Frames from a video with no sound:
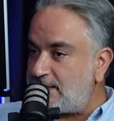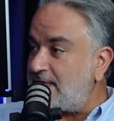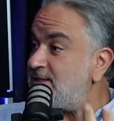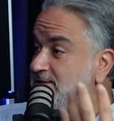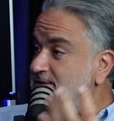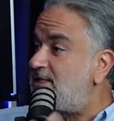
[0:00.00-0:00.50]

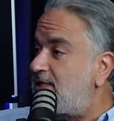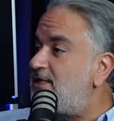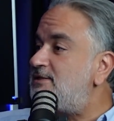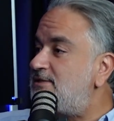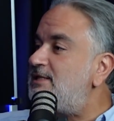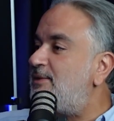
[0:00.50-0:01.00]
and still
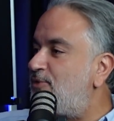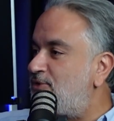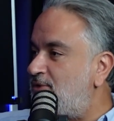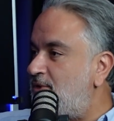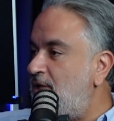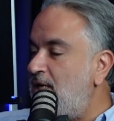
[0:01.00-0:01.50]
is
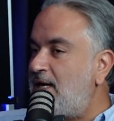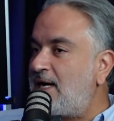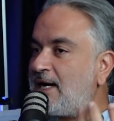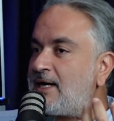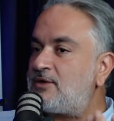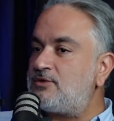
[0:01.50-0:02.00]
Lebanon?
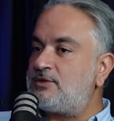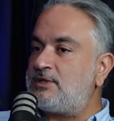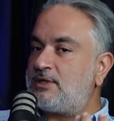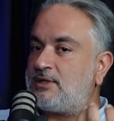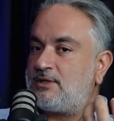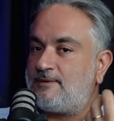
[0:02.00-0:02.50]
How
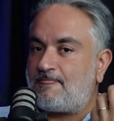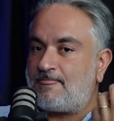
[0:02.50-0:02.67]
did